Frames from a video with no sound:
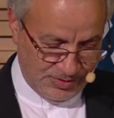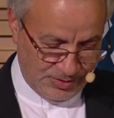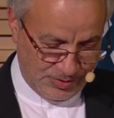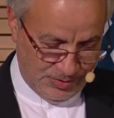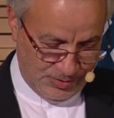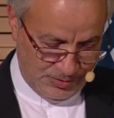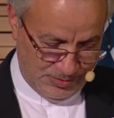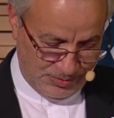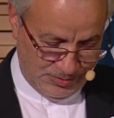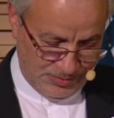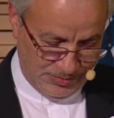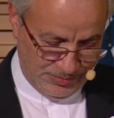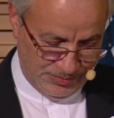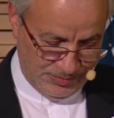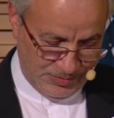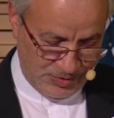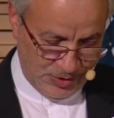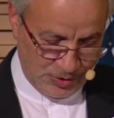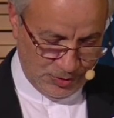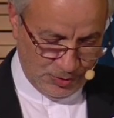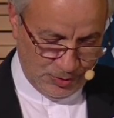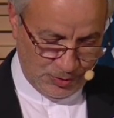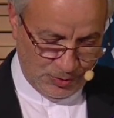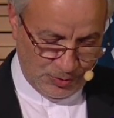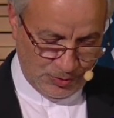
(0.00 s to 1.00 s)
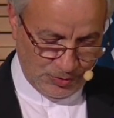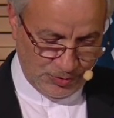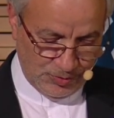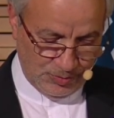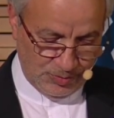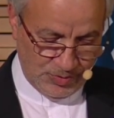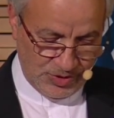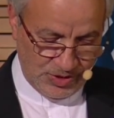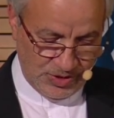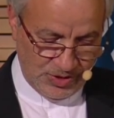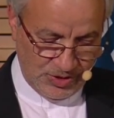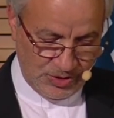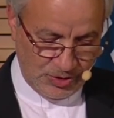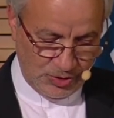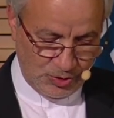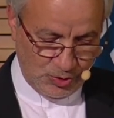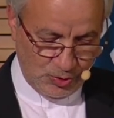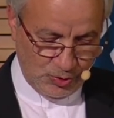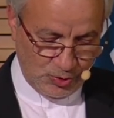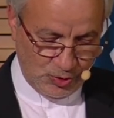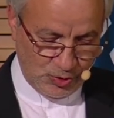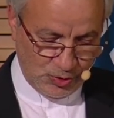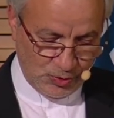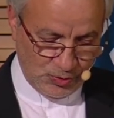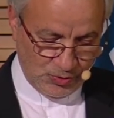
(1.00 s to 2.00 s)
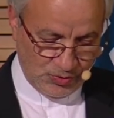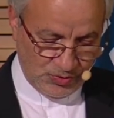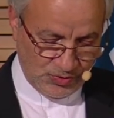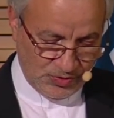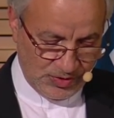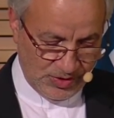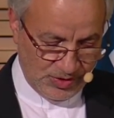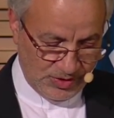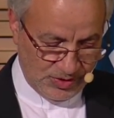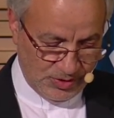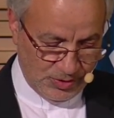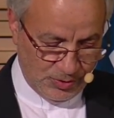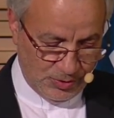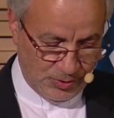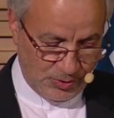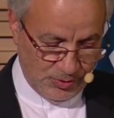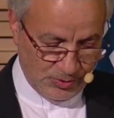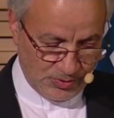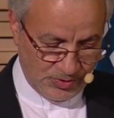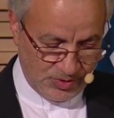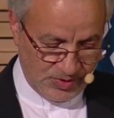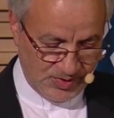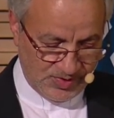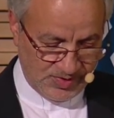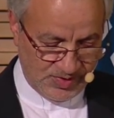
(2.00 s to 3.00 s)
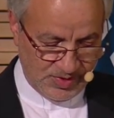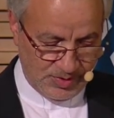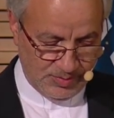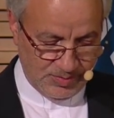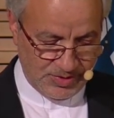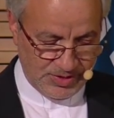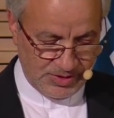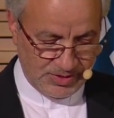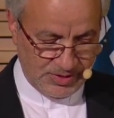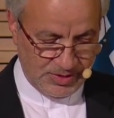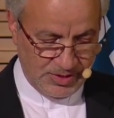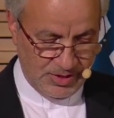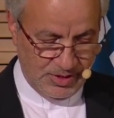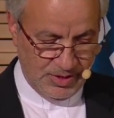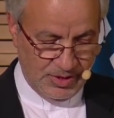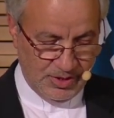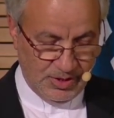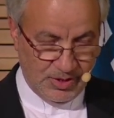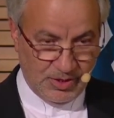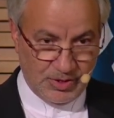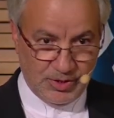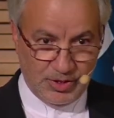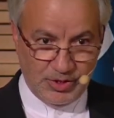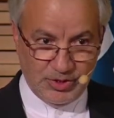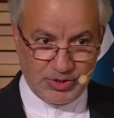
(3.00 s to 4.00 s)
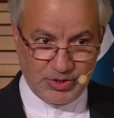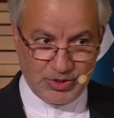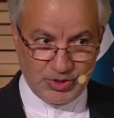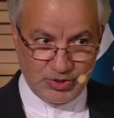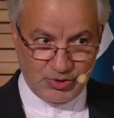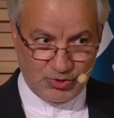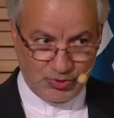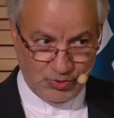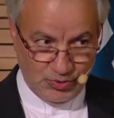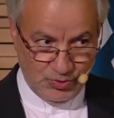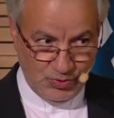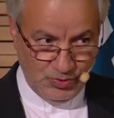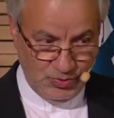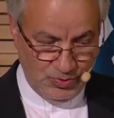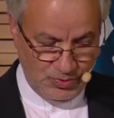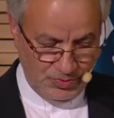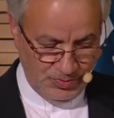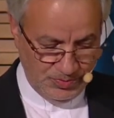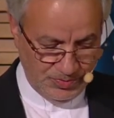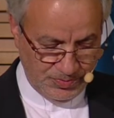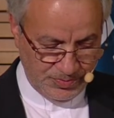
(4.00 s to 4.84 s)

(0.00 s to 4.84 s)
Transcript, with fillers: ago. He told me you should read the Old Testament like a Jew,